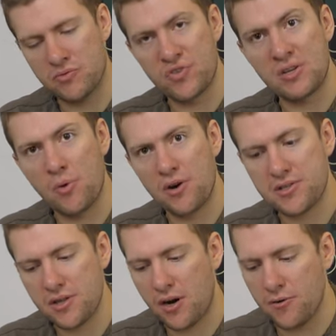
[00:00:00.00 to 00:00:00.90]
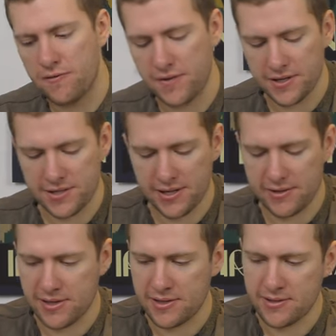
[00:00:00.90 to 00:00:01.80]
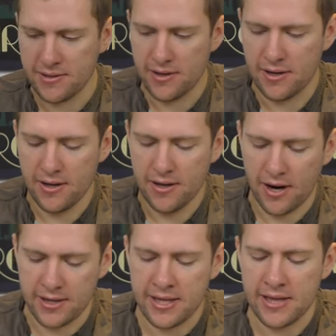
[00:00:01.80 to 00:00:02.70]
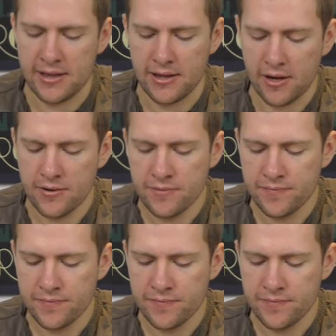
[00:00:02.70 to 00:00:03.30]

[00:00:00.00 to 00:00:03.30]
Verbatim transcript: rewatch the whole first series. I didn't though,